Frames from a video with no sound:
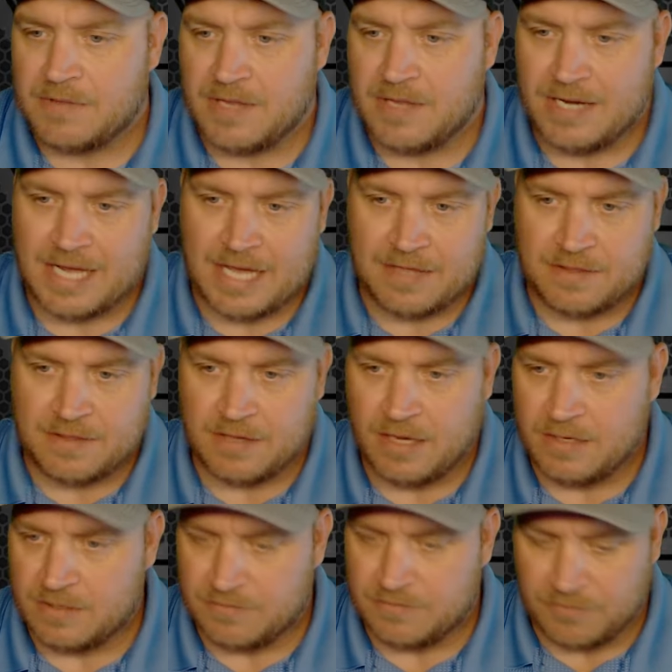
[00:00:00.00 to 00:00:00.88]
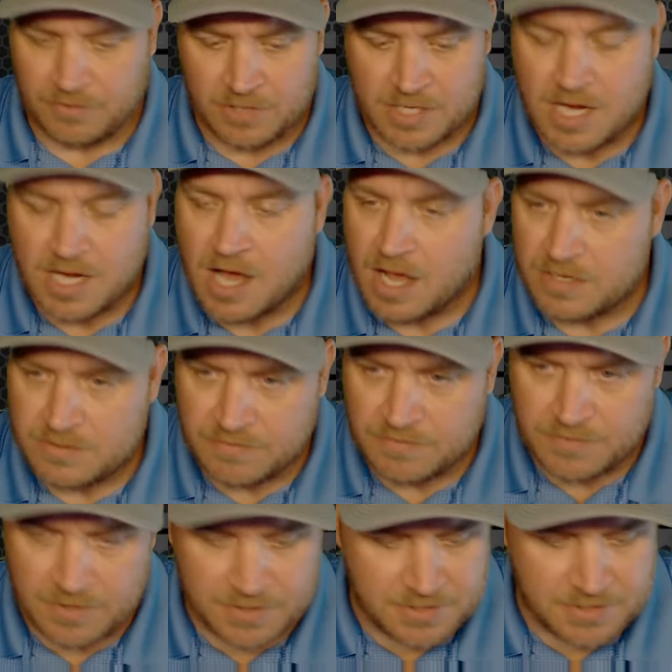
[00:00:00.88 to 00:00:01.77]
athlete that's full of
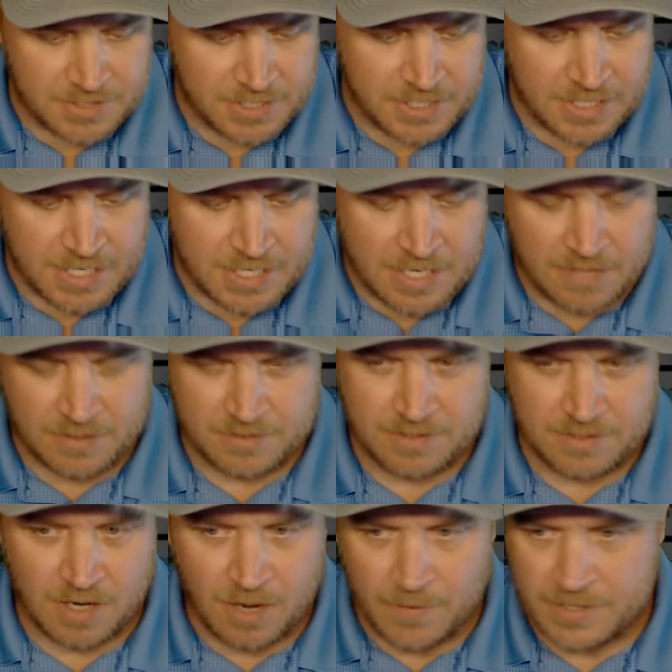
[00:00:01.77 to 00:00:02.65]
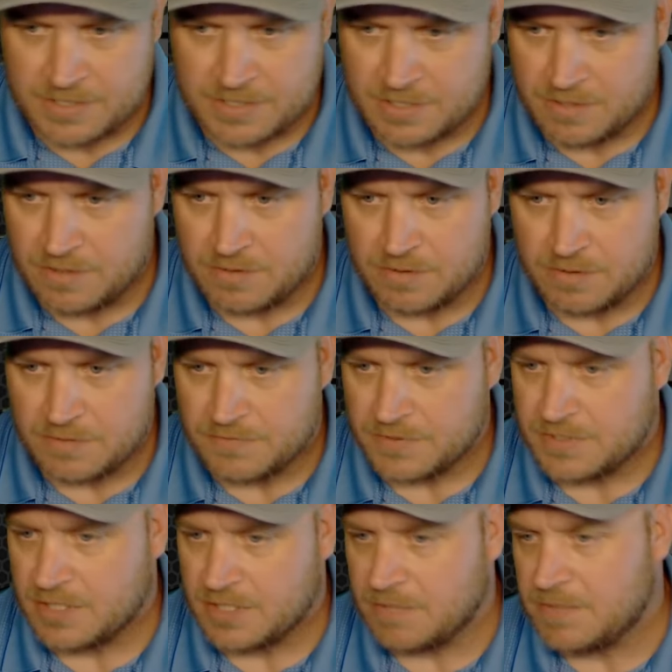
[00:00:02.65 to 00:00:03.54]
controversy, that's always in the news for
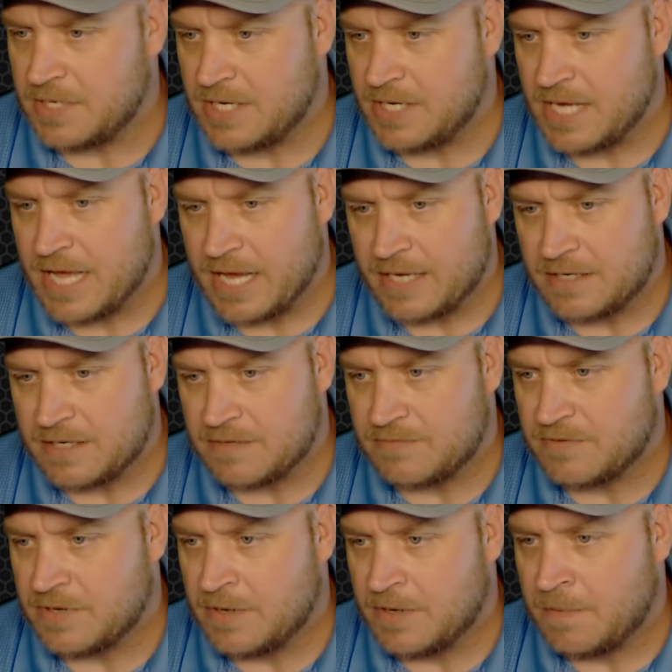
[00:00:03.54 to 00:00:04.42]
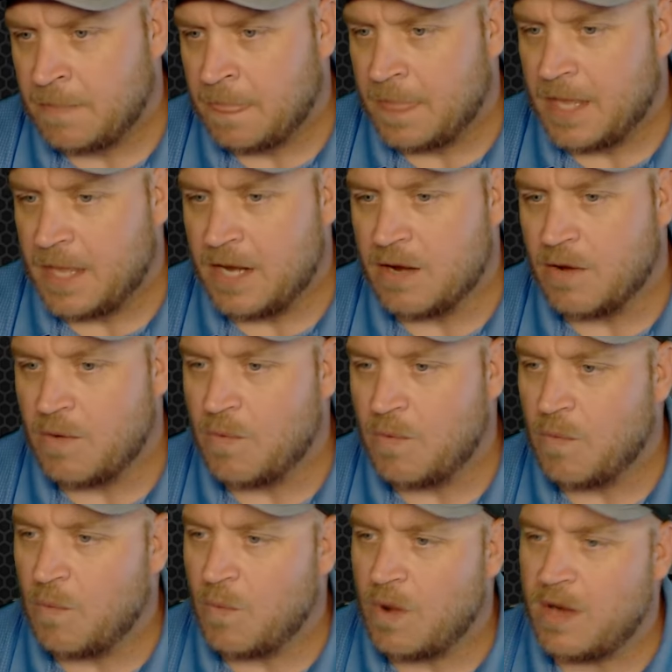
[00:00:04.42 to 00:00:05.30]
something negative?
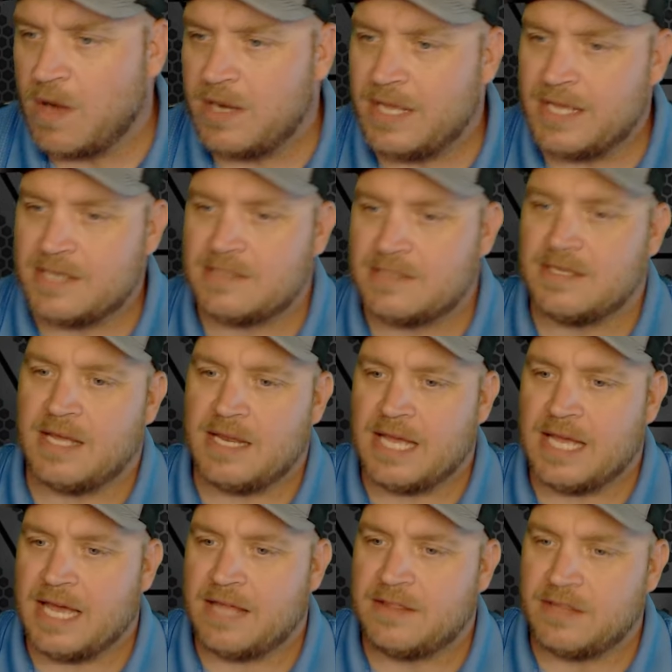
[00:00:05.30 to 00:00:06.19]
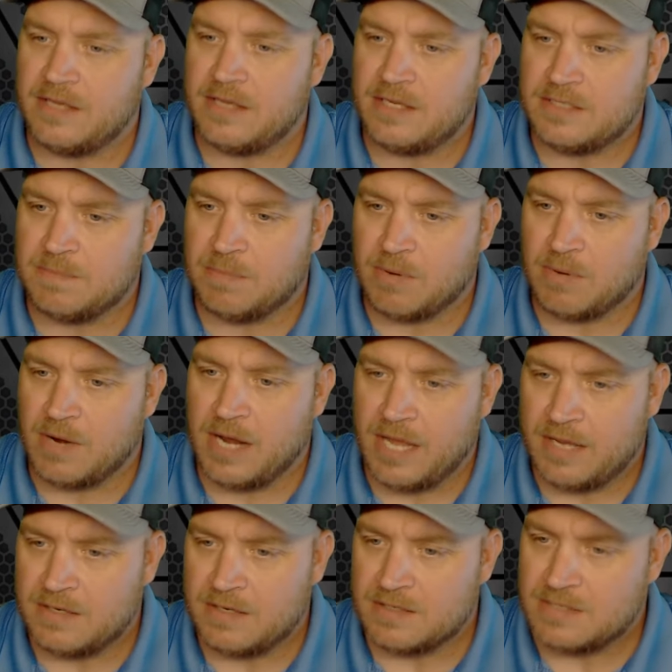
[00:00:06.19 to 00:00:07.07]
What is that athlete's
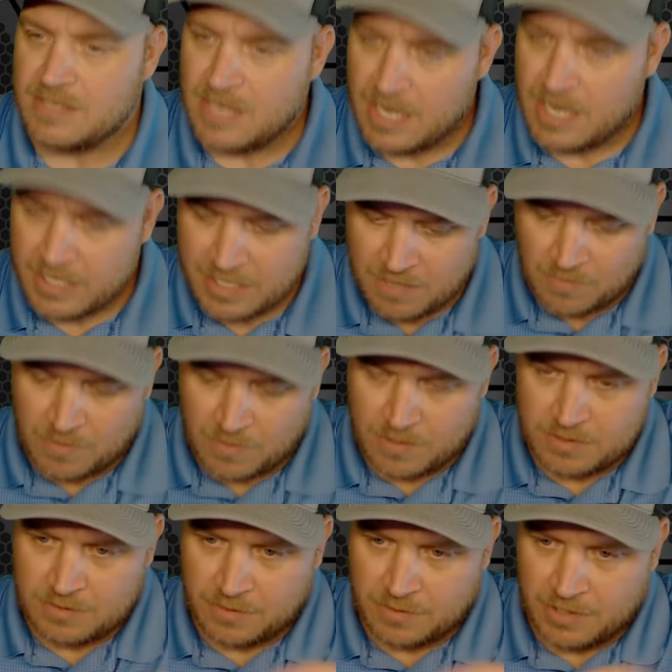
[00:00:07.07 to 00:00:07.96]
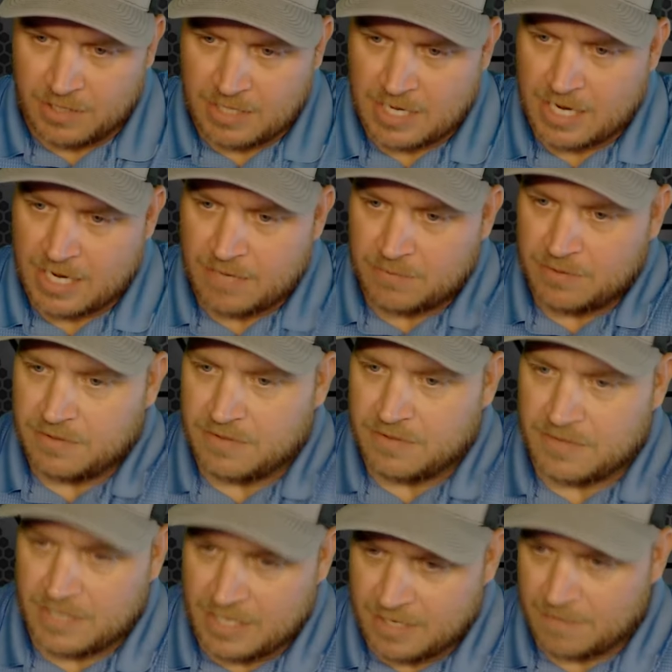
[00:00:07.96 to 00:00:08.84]
brand? Does Nike want to align with
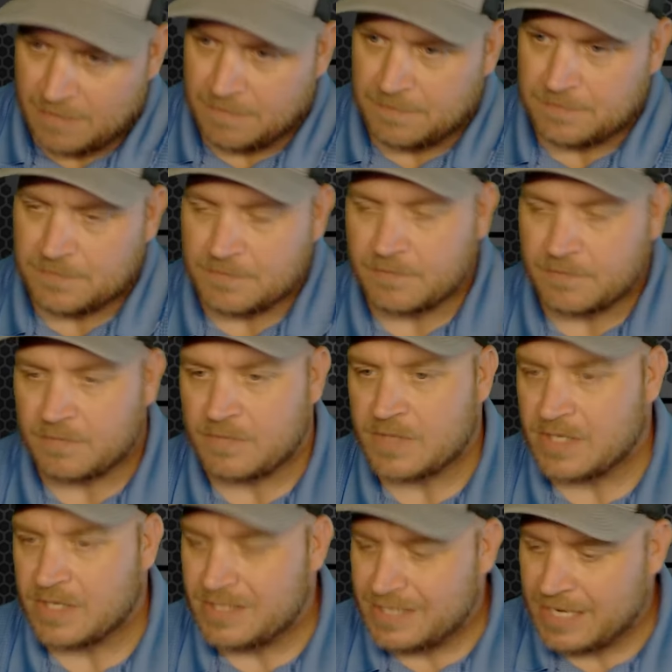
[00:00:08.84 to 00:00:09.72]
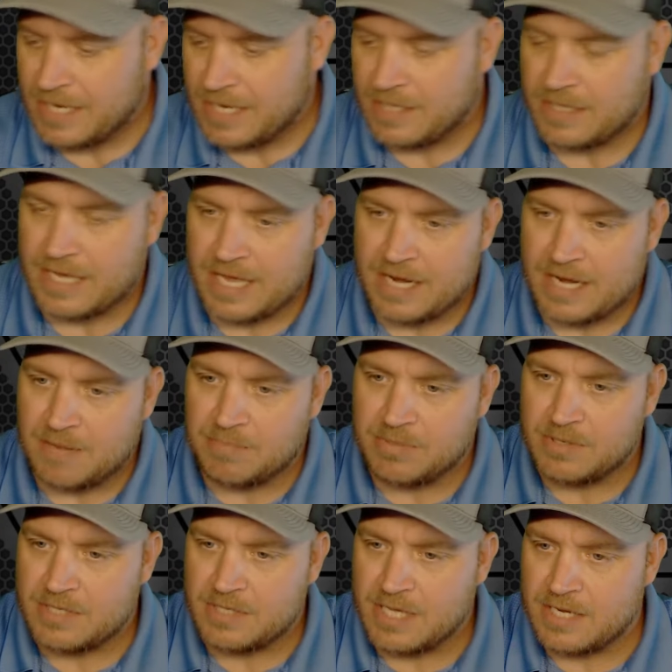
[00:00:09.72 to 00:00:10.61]
them? Take that and
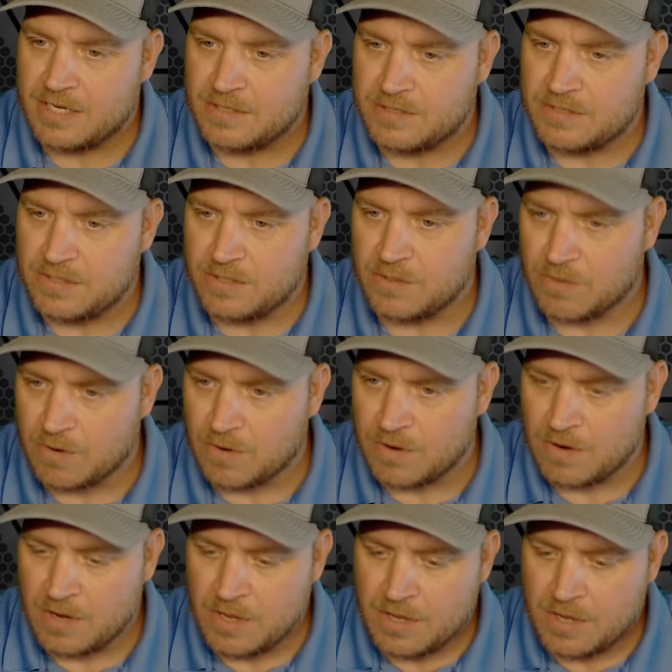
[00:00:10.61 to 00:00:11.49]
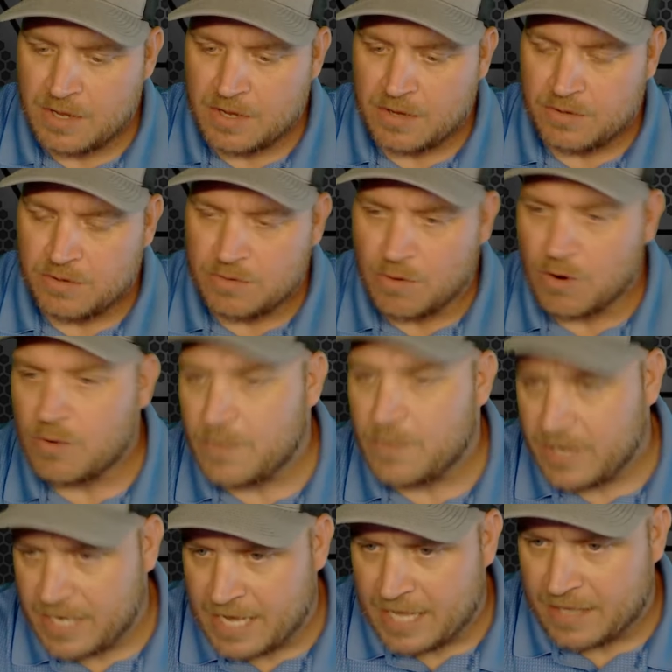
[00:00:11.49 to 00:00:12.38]
put that into your
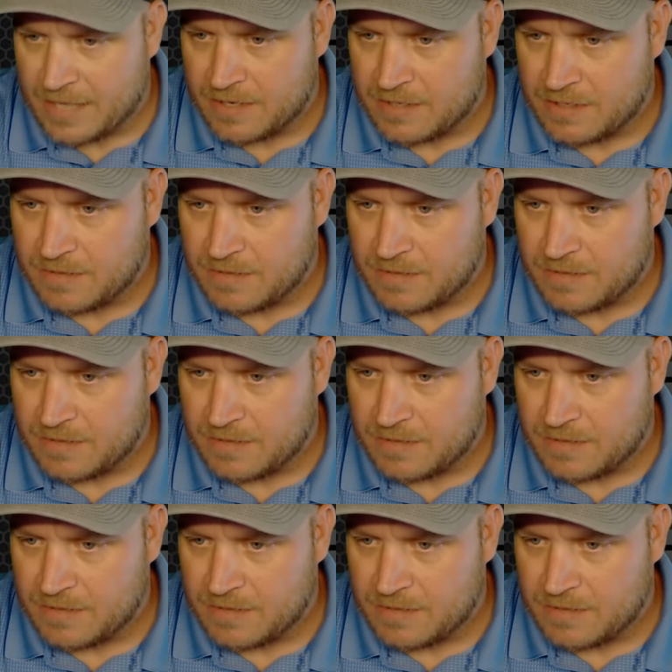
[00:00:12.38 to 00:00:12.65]
reality.